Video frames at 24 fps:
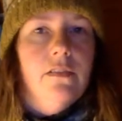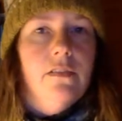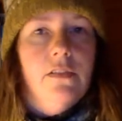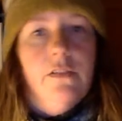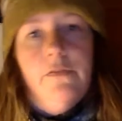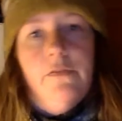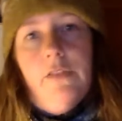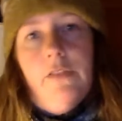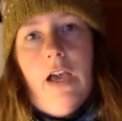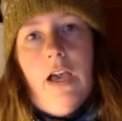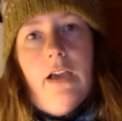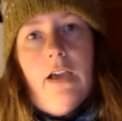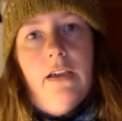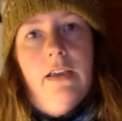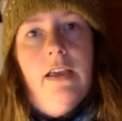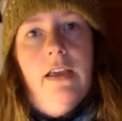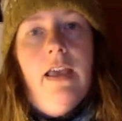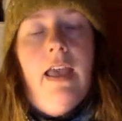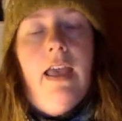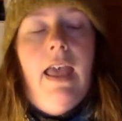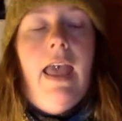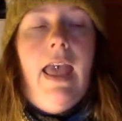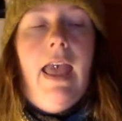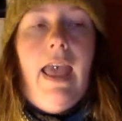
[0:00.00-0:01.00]
the flock.
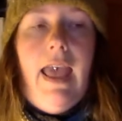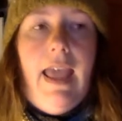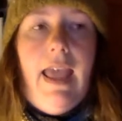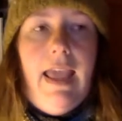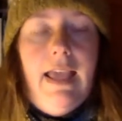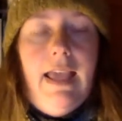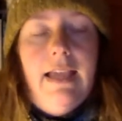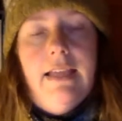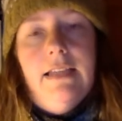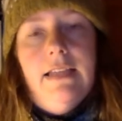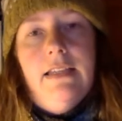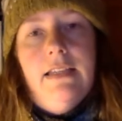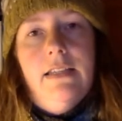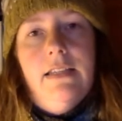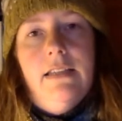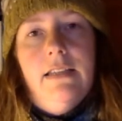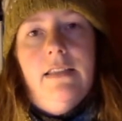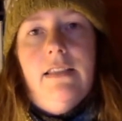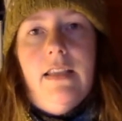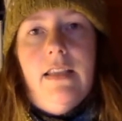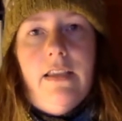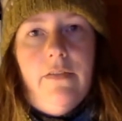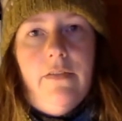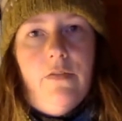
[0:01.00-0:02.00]
And
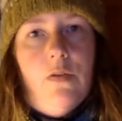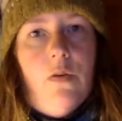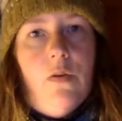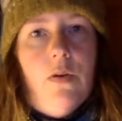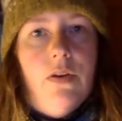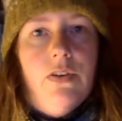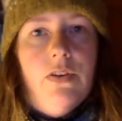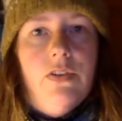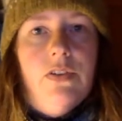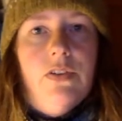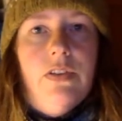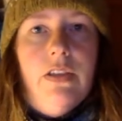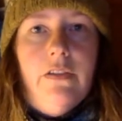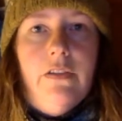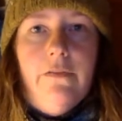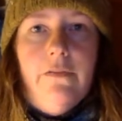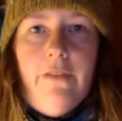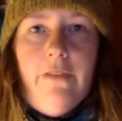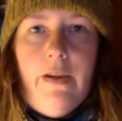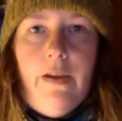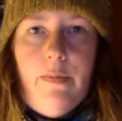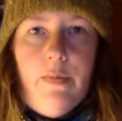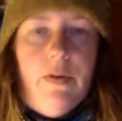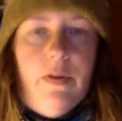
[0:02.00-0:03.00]
they of course give
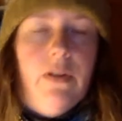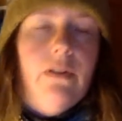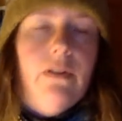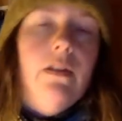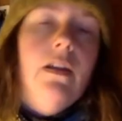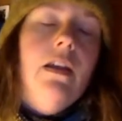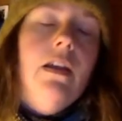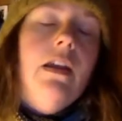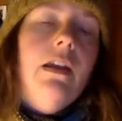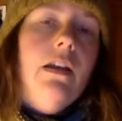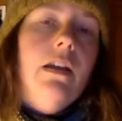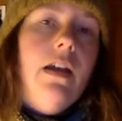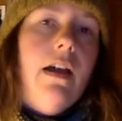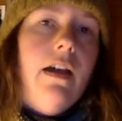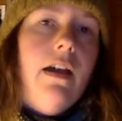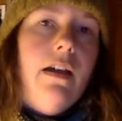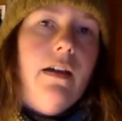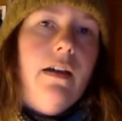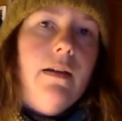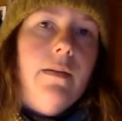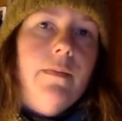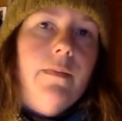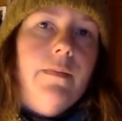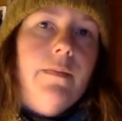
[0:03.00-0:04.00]
fiber.
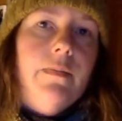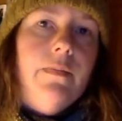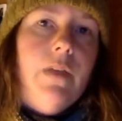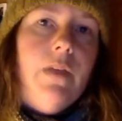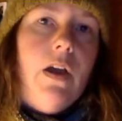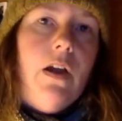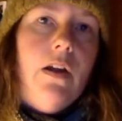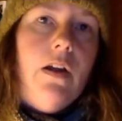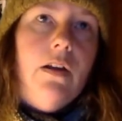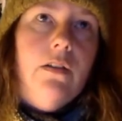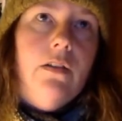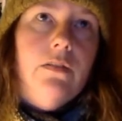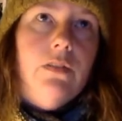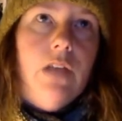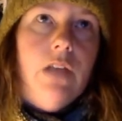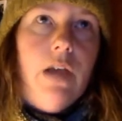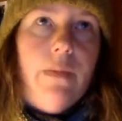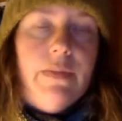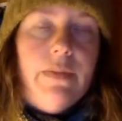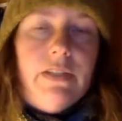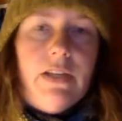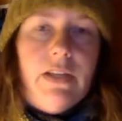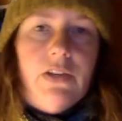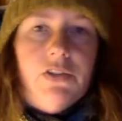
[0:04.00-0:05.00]
Our
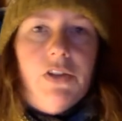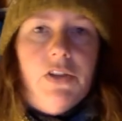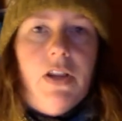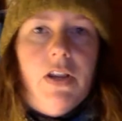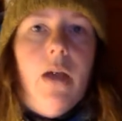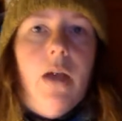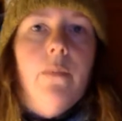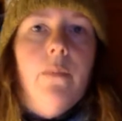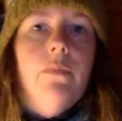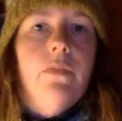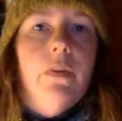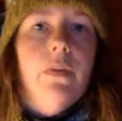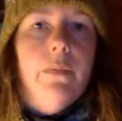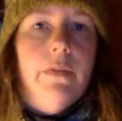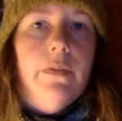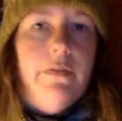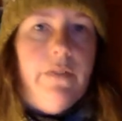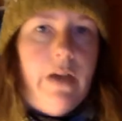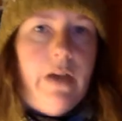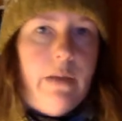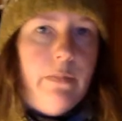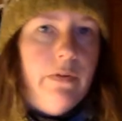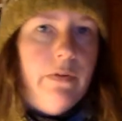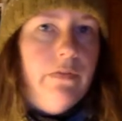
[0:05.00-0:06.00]
llamas actually come from a
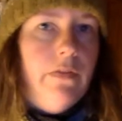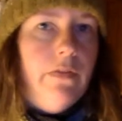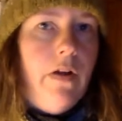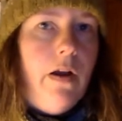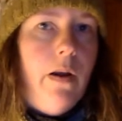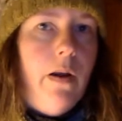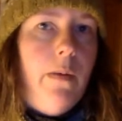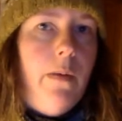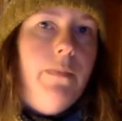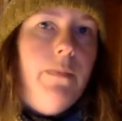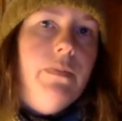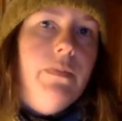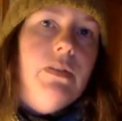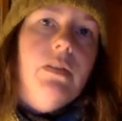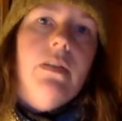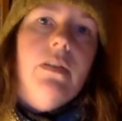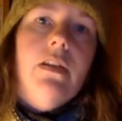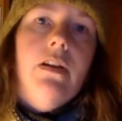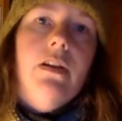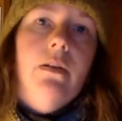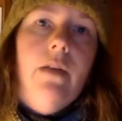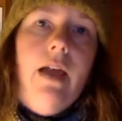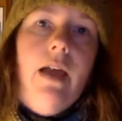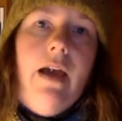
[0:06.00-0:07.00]
fiber farm, so they
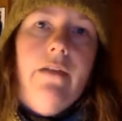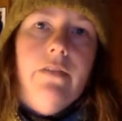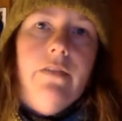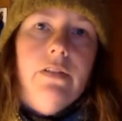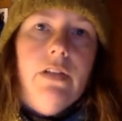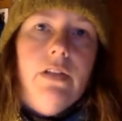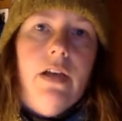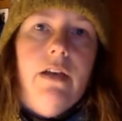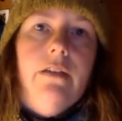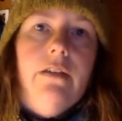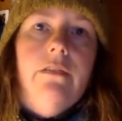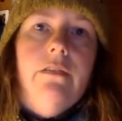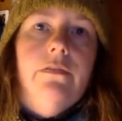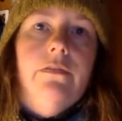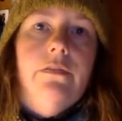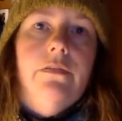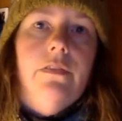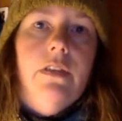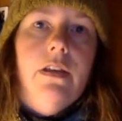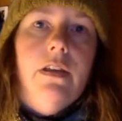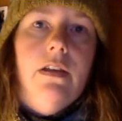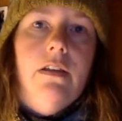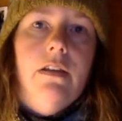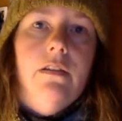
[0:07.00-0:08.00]
don't have a lot of
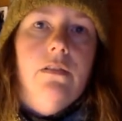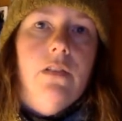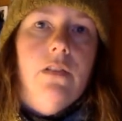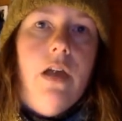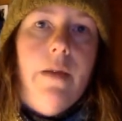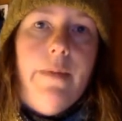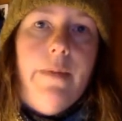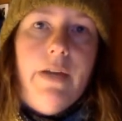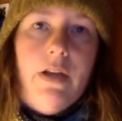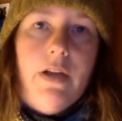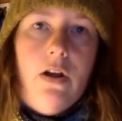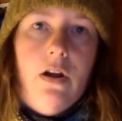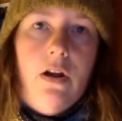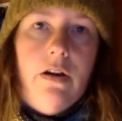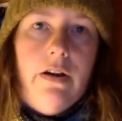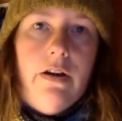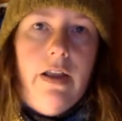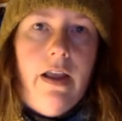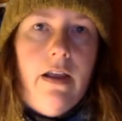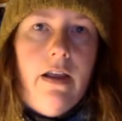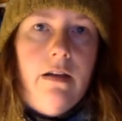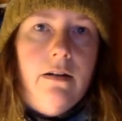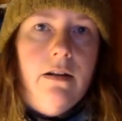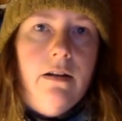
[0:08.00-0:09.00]
the llama guard
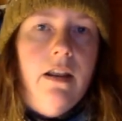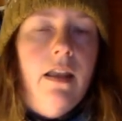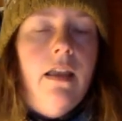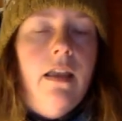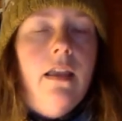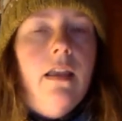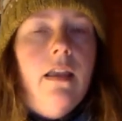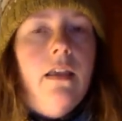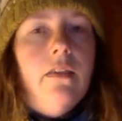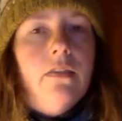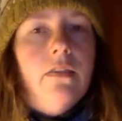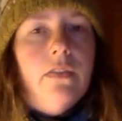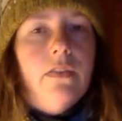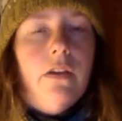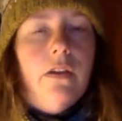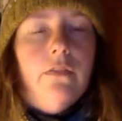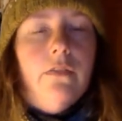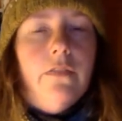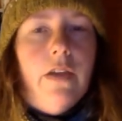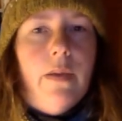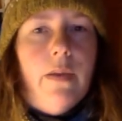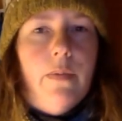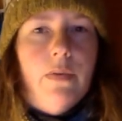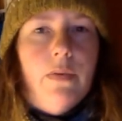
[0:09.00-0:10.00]
hair. Their
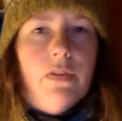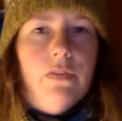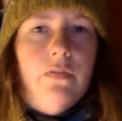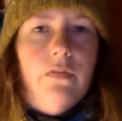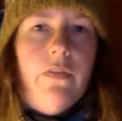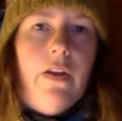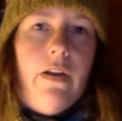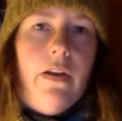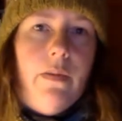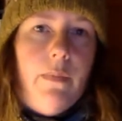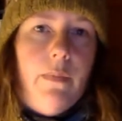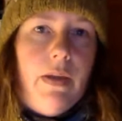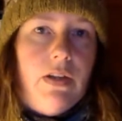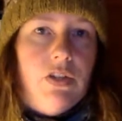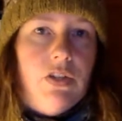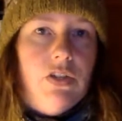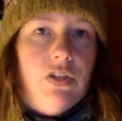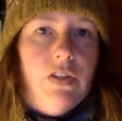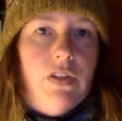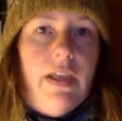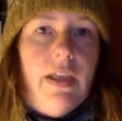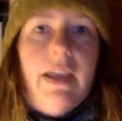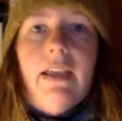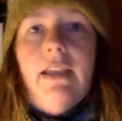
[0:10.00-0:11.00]
fiber's very
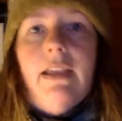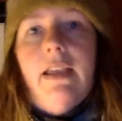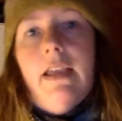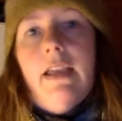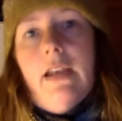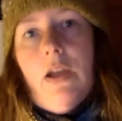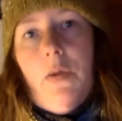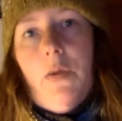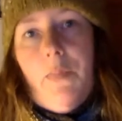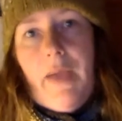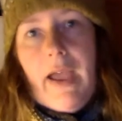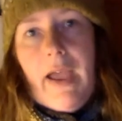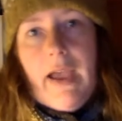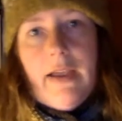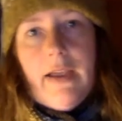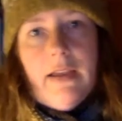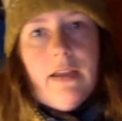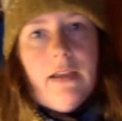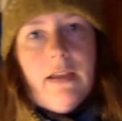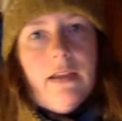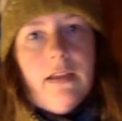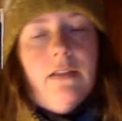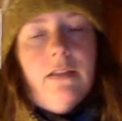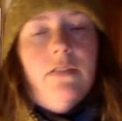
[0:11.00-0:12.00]
much like an
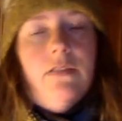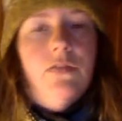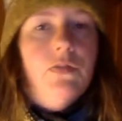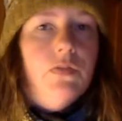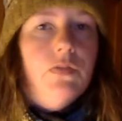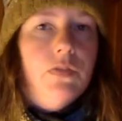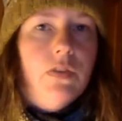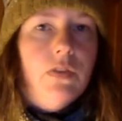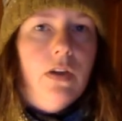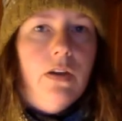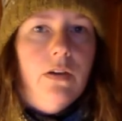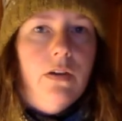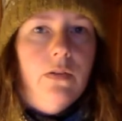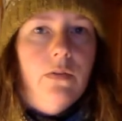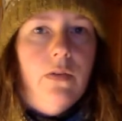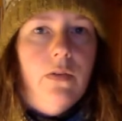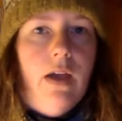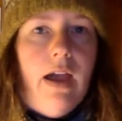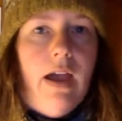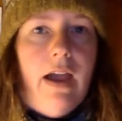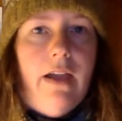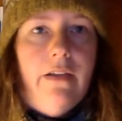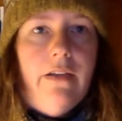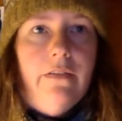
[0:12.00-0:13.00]
alpaca. So
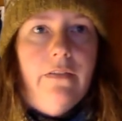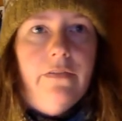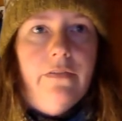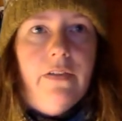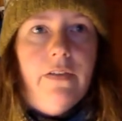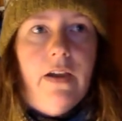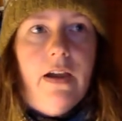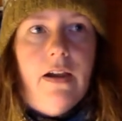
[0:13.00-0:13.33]
I've